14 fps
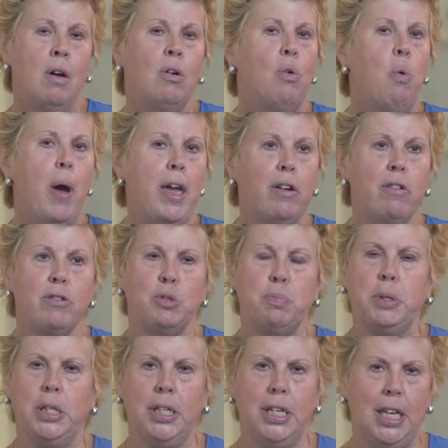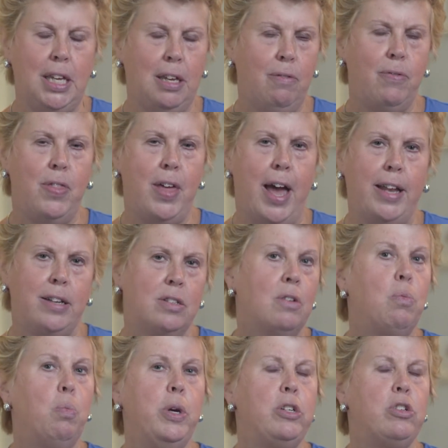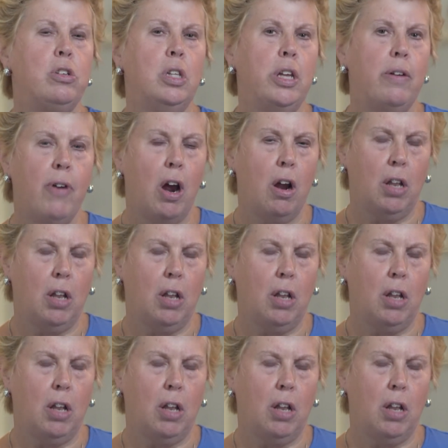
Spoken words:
Quakers believe that we should live our